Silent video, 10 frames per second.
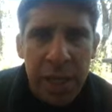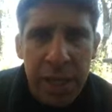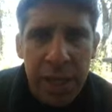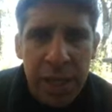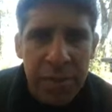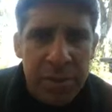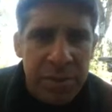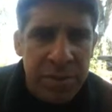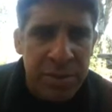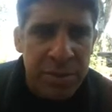uh,
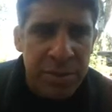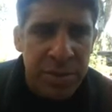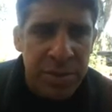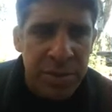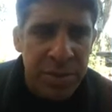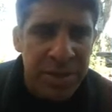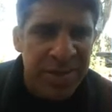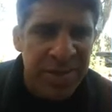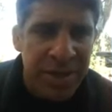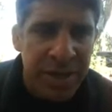
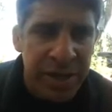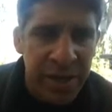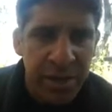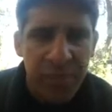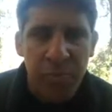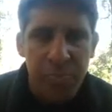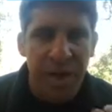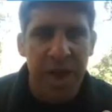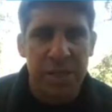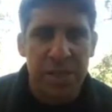a careful
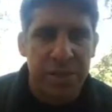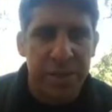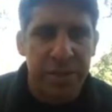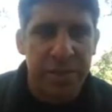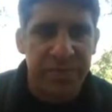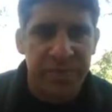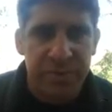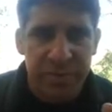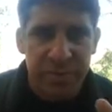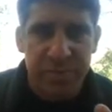balance of
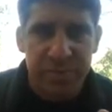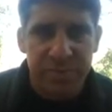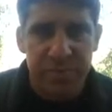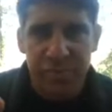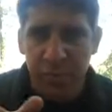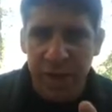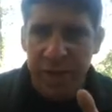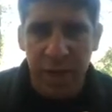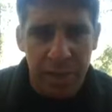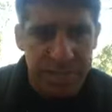direct
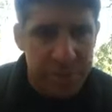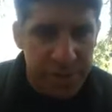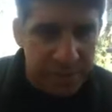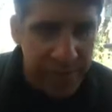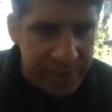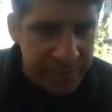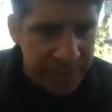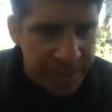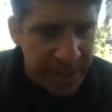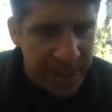opposites, right?
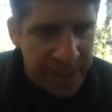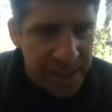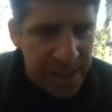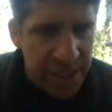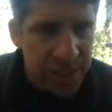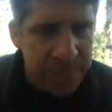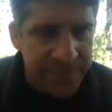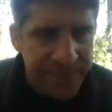Um,